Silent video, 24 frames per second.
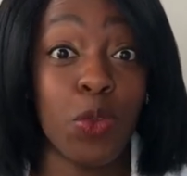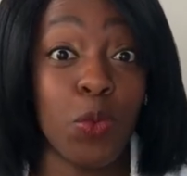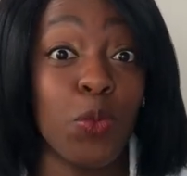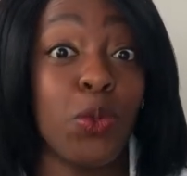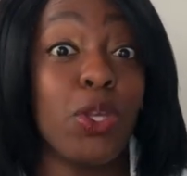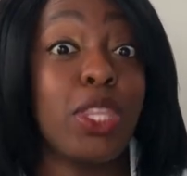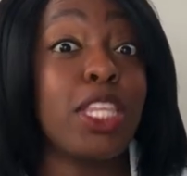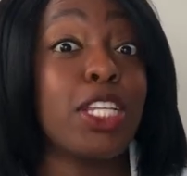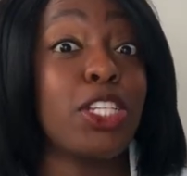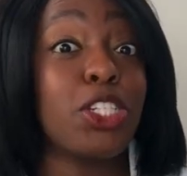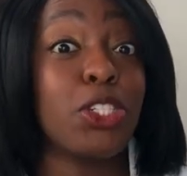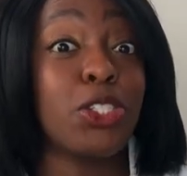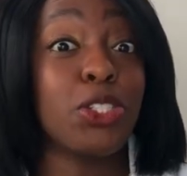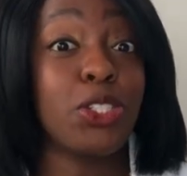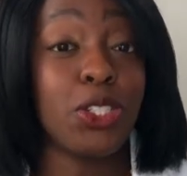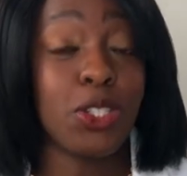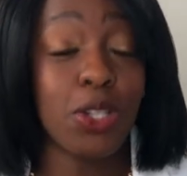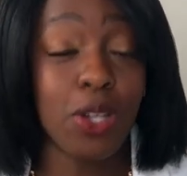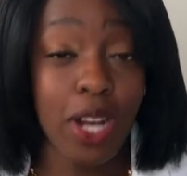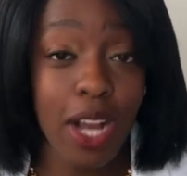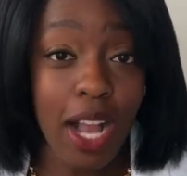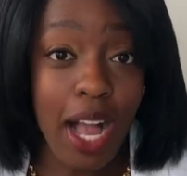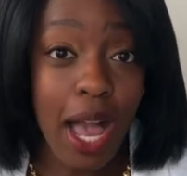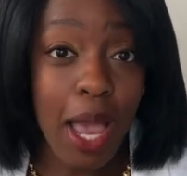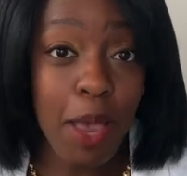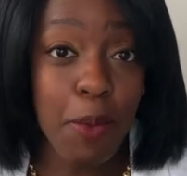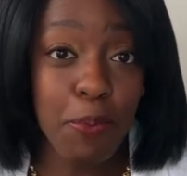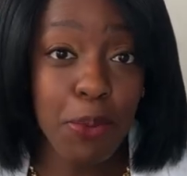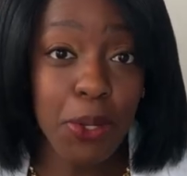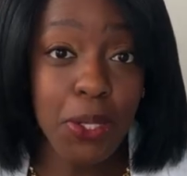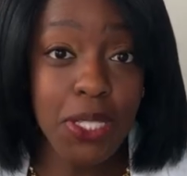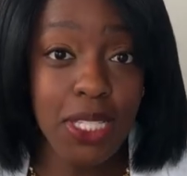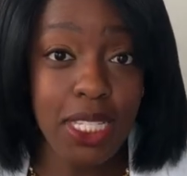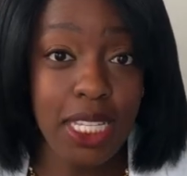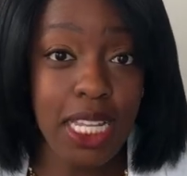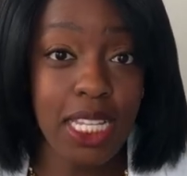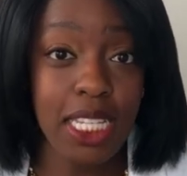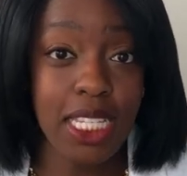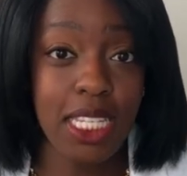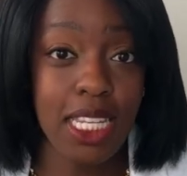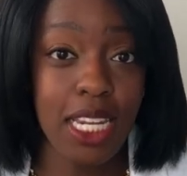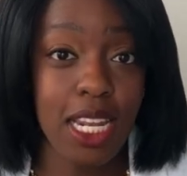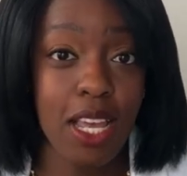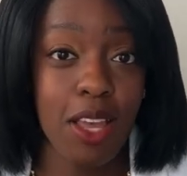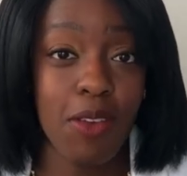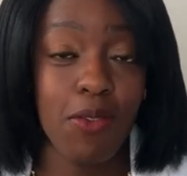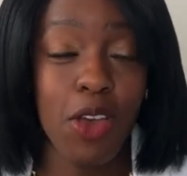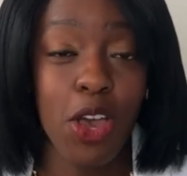With the children who are
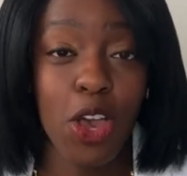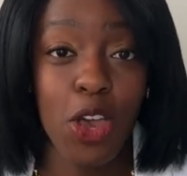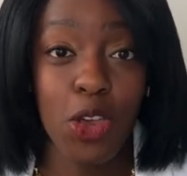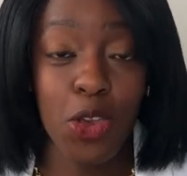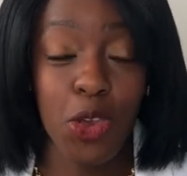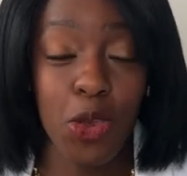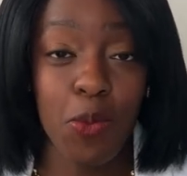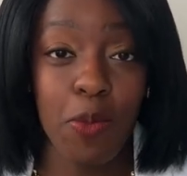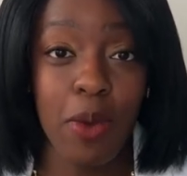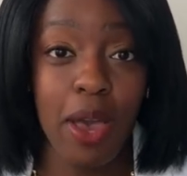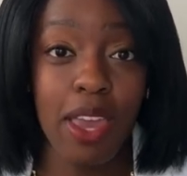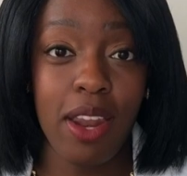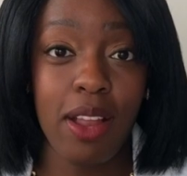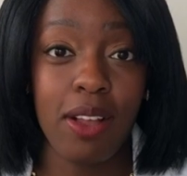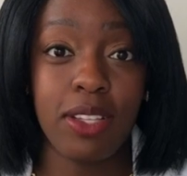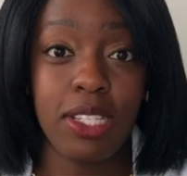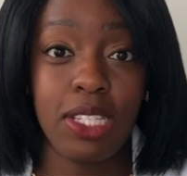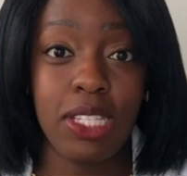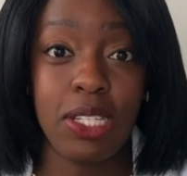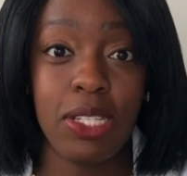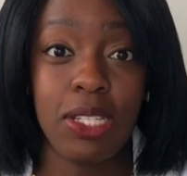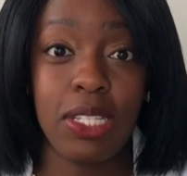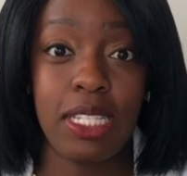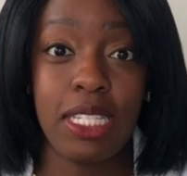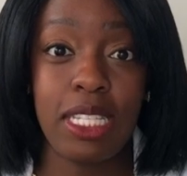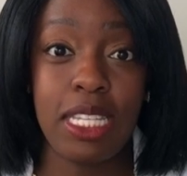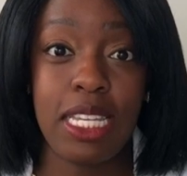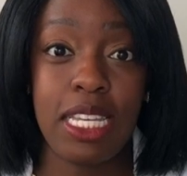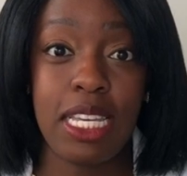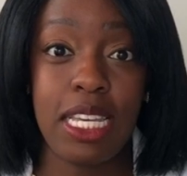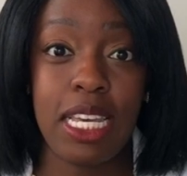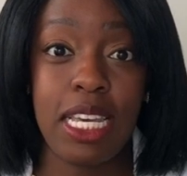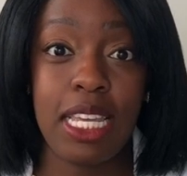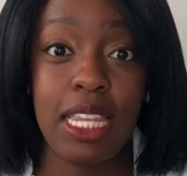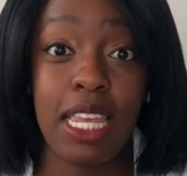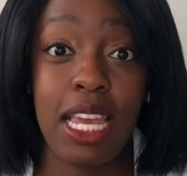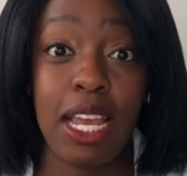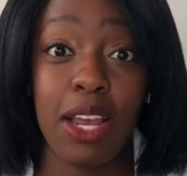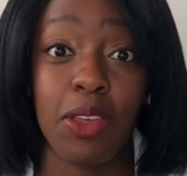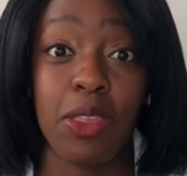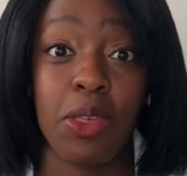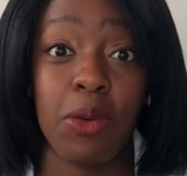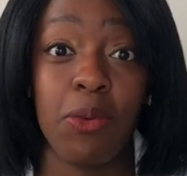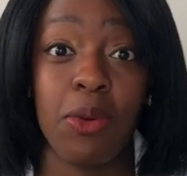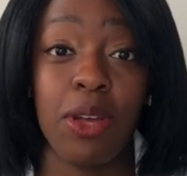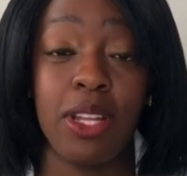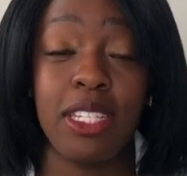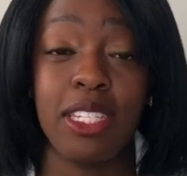hyposensitive, you might also see they are
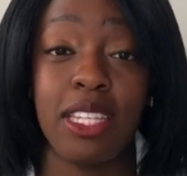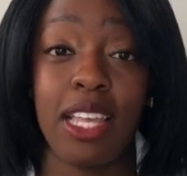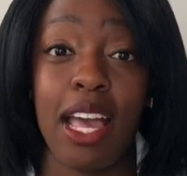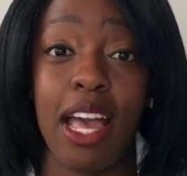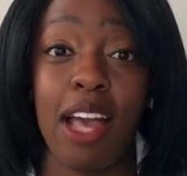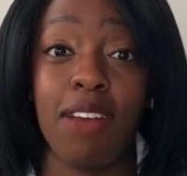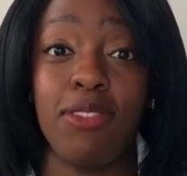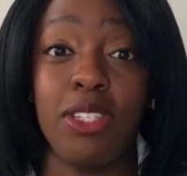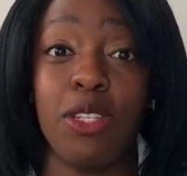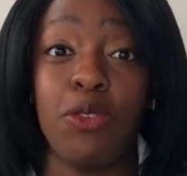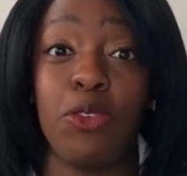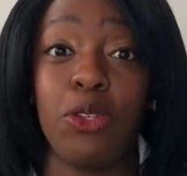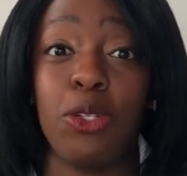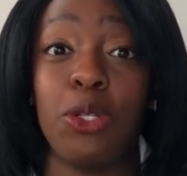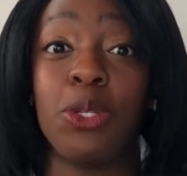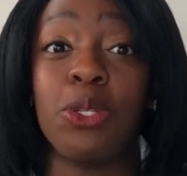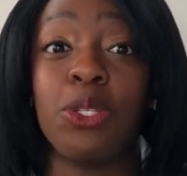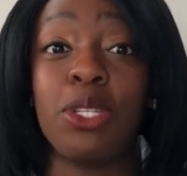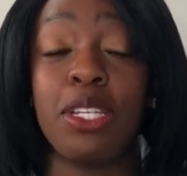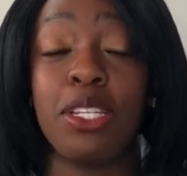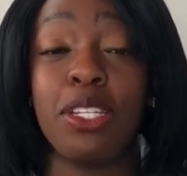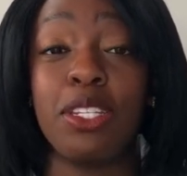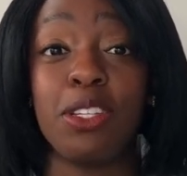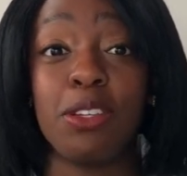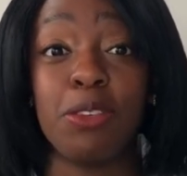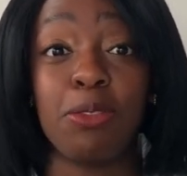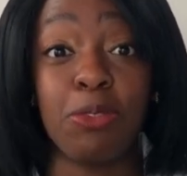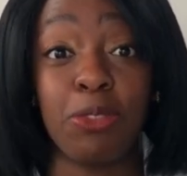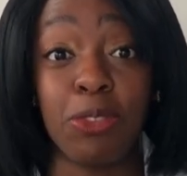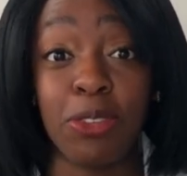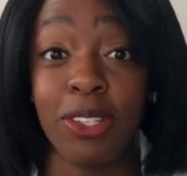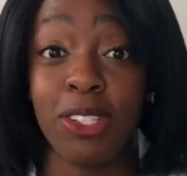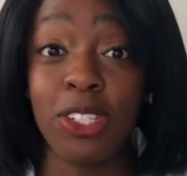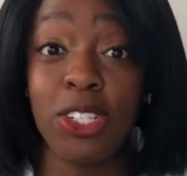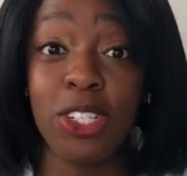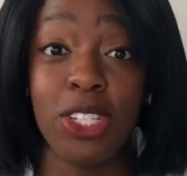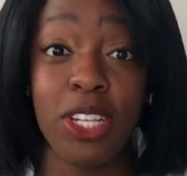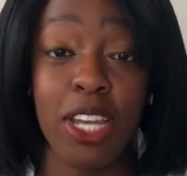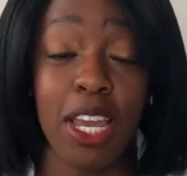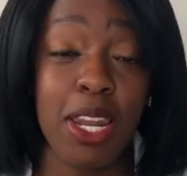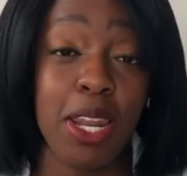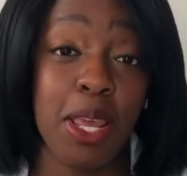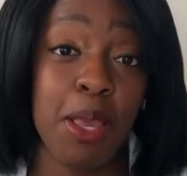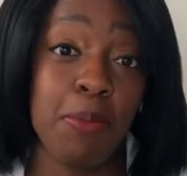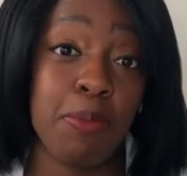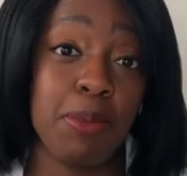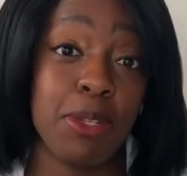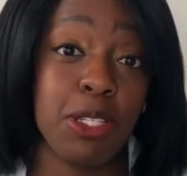the ones that have difficulty
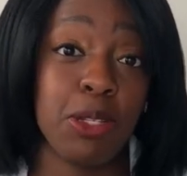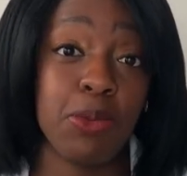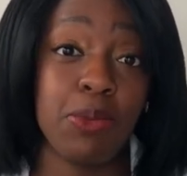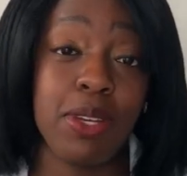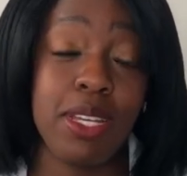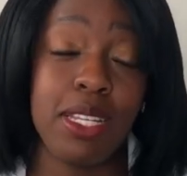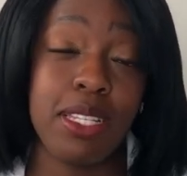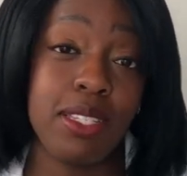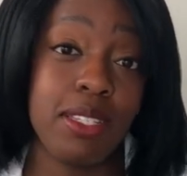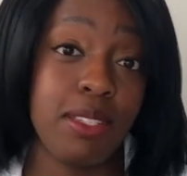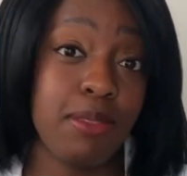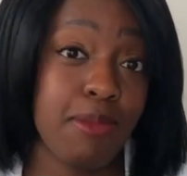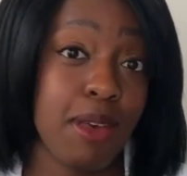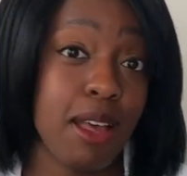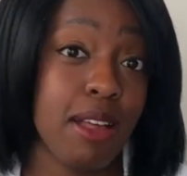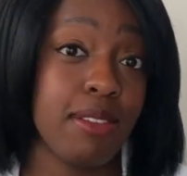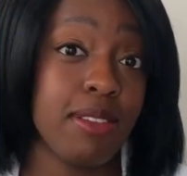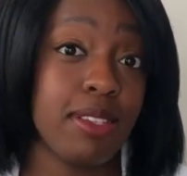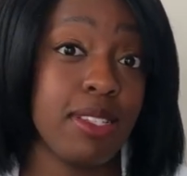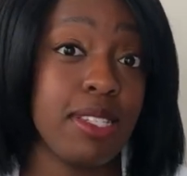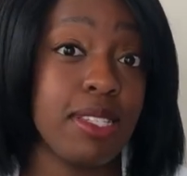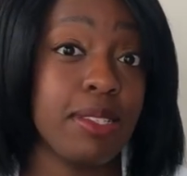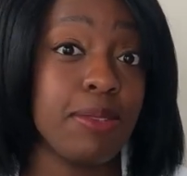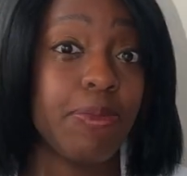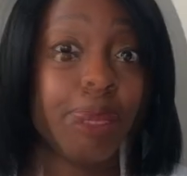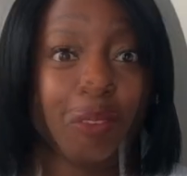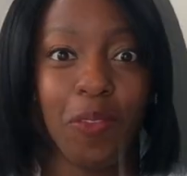differentiating between smells.